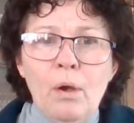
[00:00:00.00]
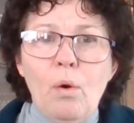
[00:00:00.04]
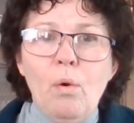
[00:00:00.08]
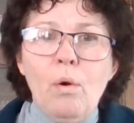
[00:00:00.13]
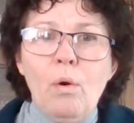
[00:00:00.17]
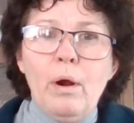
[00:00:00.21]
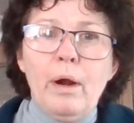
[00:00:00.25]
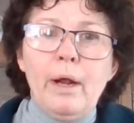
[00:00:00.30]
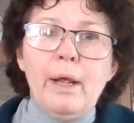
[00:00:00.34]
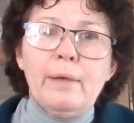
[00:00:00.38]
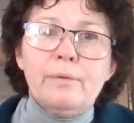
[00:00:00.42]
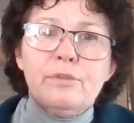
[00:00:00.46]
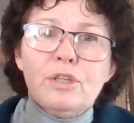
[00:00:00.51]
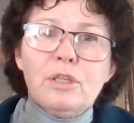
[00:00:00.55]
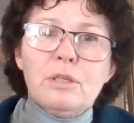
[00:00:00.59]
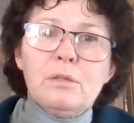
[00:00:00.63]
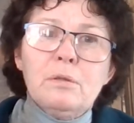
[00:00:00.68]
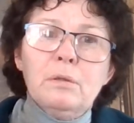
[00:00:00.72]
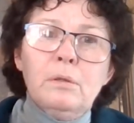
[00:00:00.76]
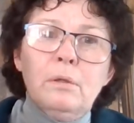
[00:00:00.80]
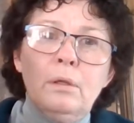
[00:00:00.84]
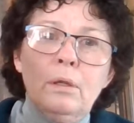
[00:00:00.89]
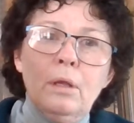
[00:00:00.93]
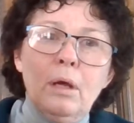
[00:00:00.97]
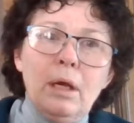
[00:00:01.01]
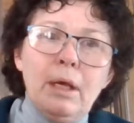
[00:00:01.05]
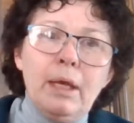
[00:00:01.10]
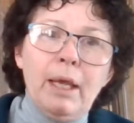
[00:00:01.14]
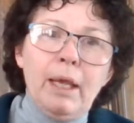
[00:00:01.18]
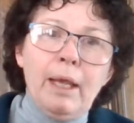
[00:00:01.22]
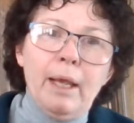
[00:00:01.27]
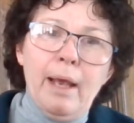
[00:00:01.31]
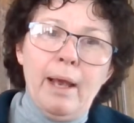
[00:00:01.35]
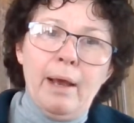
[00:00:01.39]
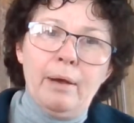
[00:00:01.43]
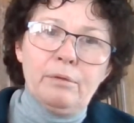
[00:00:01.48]
or if she's
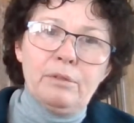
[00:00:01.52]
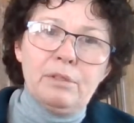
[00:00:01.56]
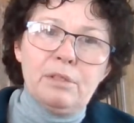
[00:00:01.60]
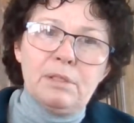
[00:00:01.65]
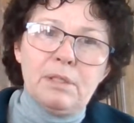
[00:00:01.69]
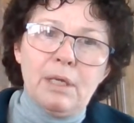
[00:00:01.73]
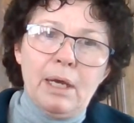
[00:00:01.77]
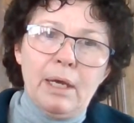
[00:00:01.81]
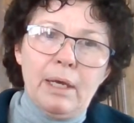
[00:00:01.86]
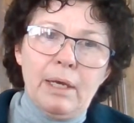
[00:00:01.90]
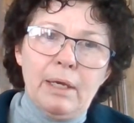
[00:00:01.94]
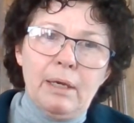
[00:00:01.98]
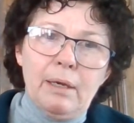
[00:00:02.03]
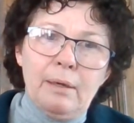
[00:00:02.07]
looking outside.